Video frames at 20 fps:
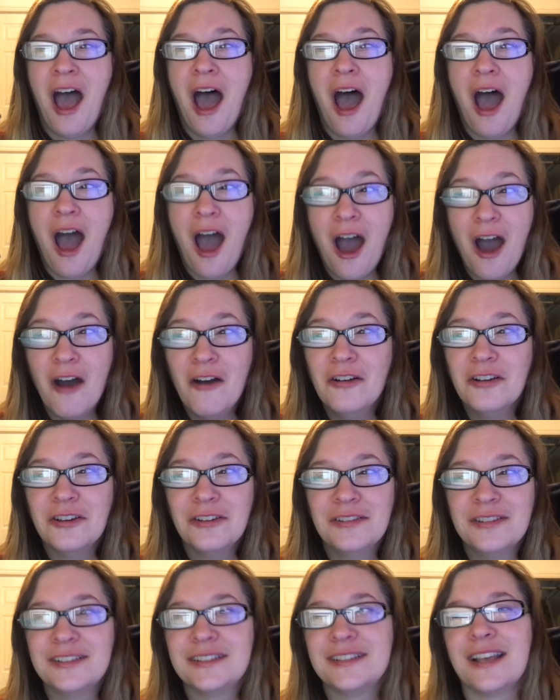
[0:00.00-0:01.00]
How
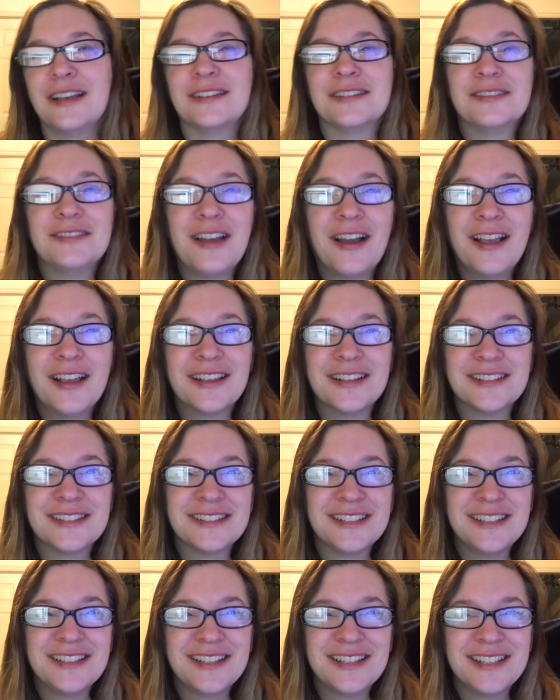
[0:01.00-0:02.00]
cool is that? So now I can
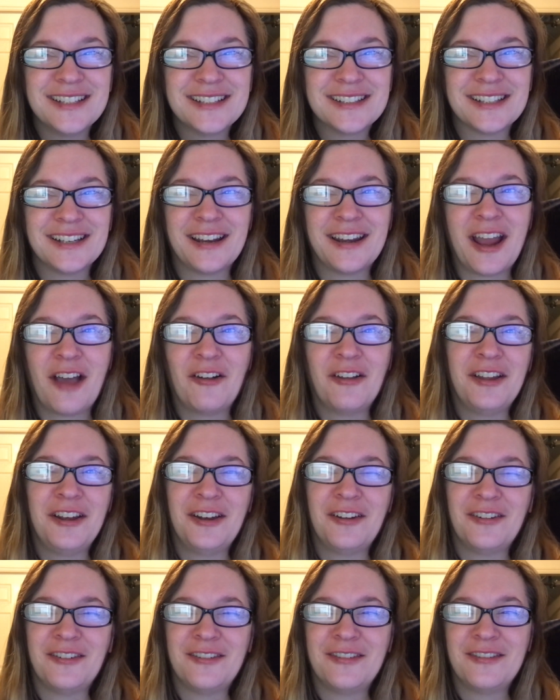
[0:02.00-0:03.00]
see this, and now I
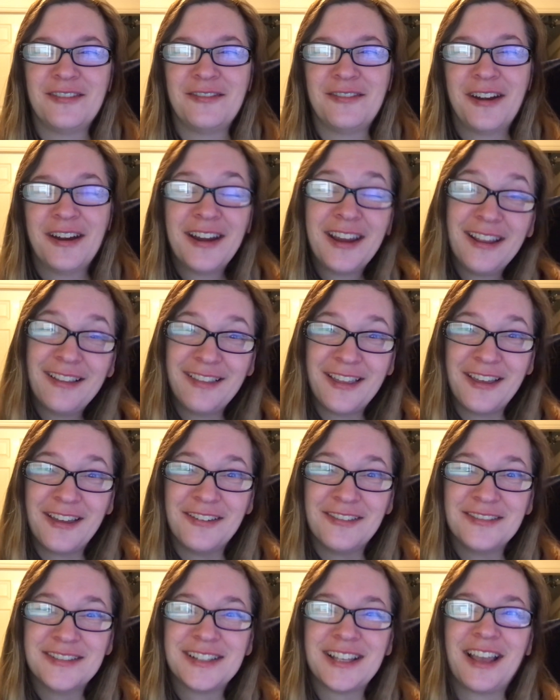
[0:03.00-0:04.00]
know where he
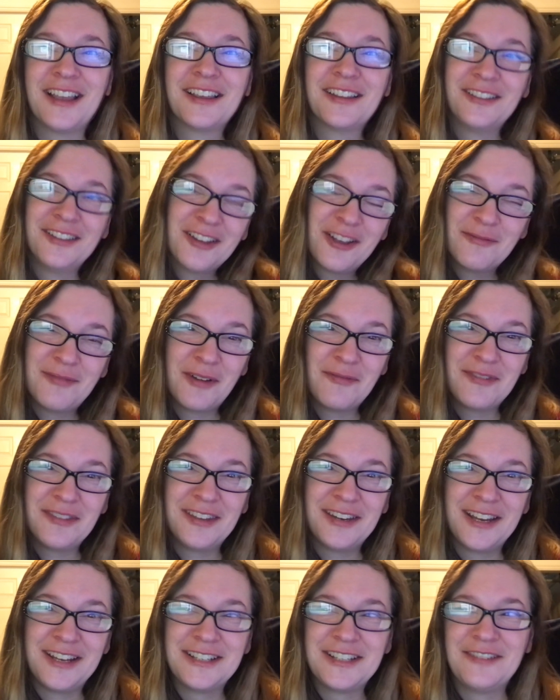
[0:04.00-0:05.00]
lives. I can look him up in
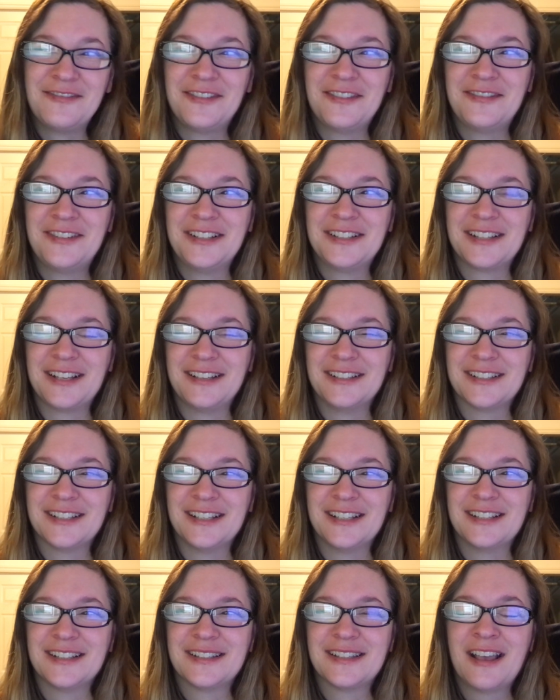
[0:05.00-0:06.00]
the 1950
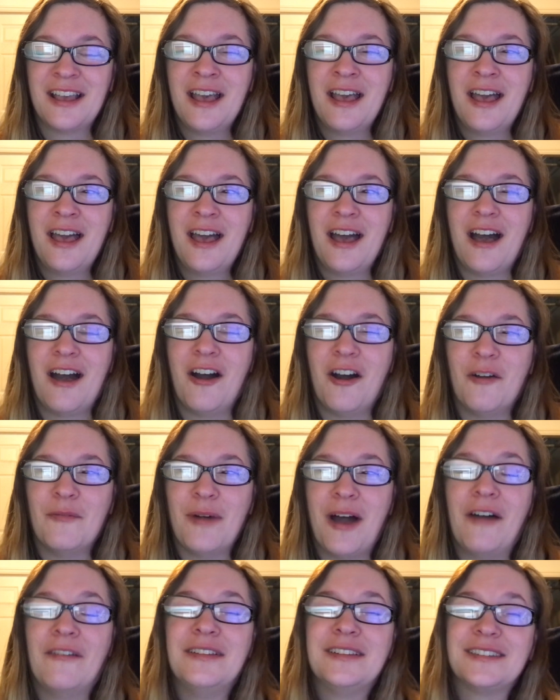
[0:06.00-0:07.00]
census.
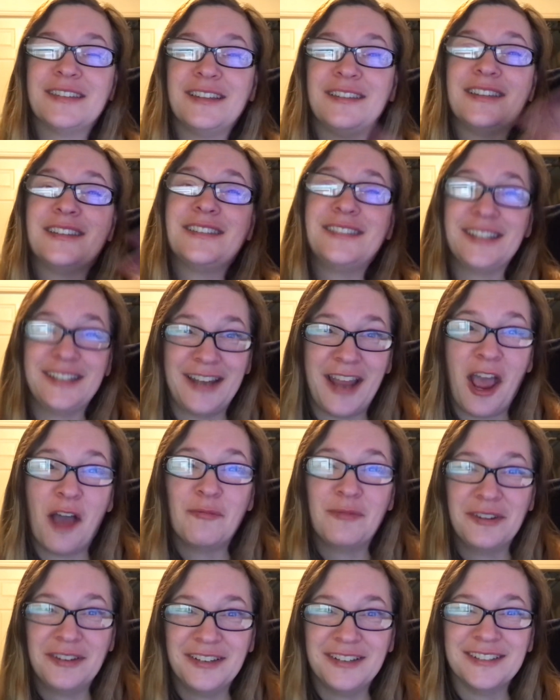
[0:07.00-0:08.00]
Obviously, this didn't
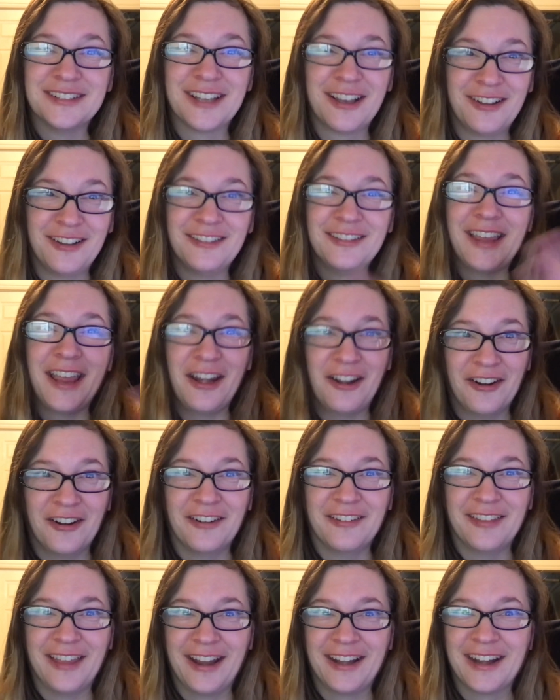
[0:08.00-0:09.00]
happen until
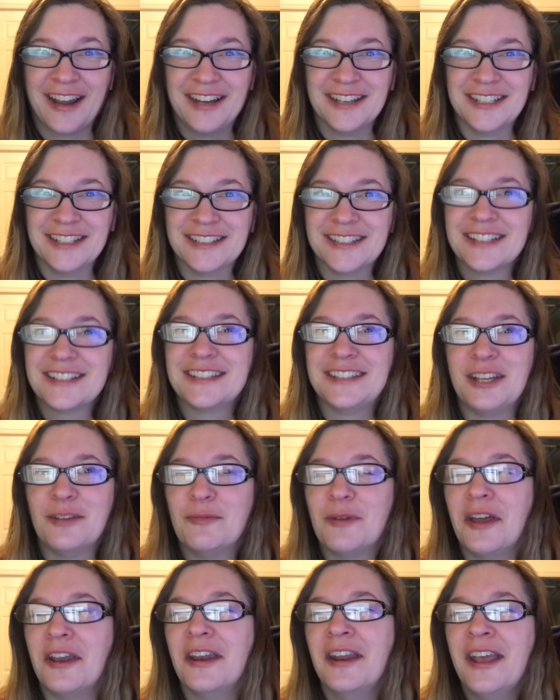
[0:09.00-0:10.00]
later in like 1960,
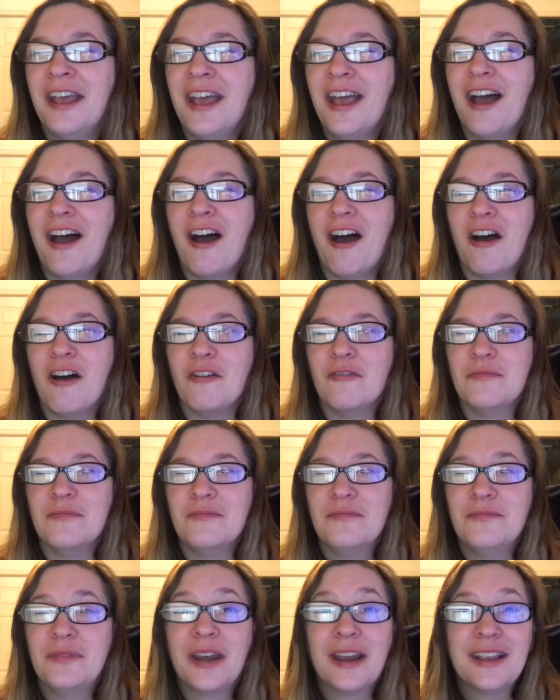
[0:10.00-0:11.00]
but
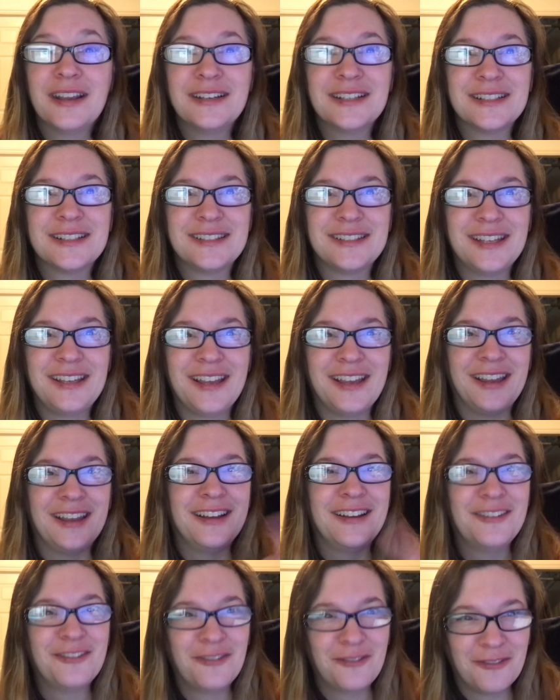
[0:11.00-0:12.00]
I get to
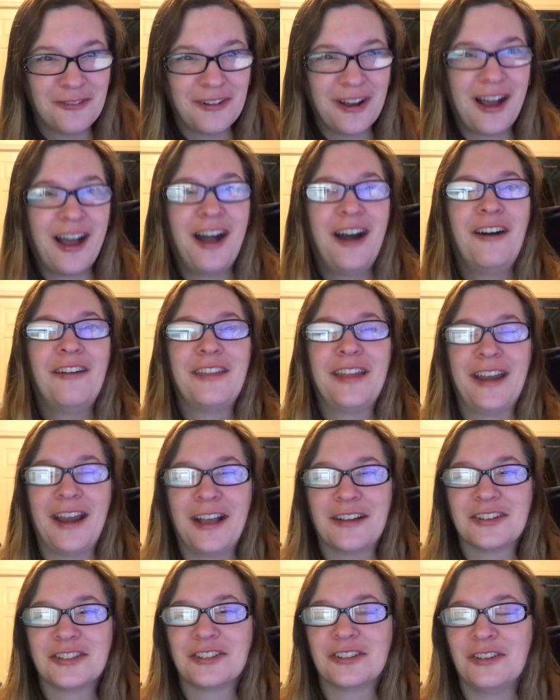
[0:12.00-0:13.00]
see how that
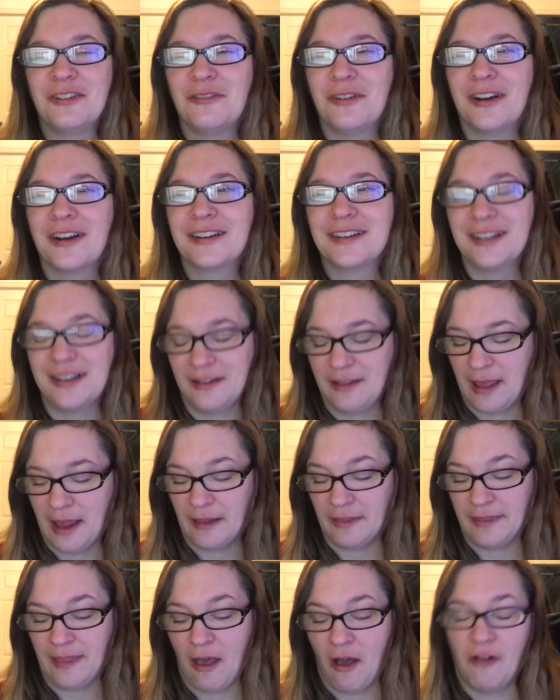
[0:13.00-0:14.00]
actually worked and
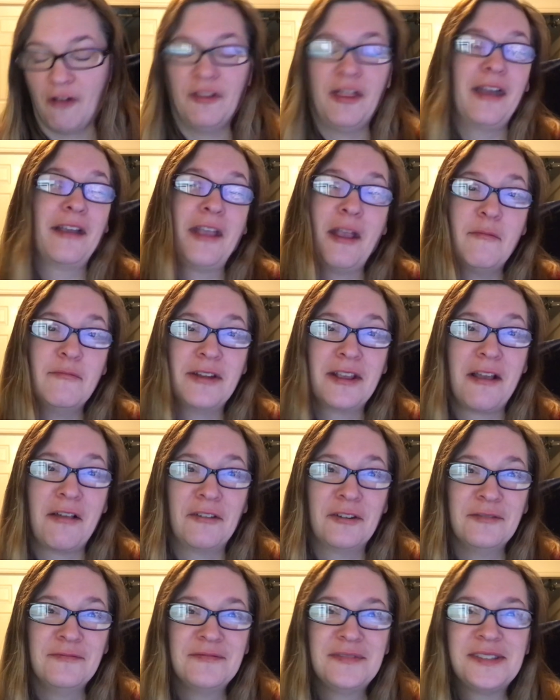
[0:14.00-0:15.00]
that all that came
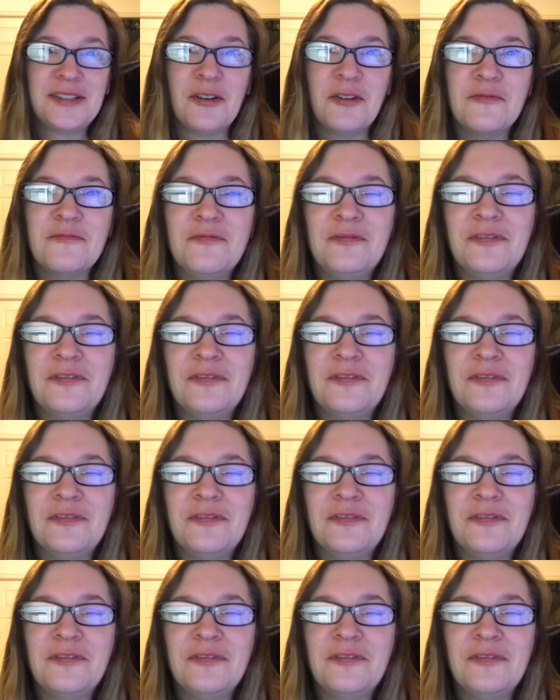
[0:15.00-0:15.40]
together. So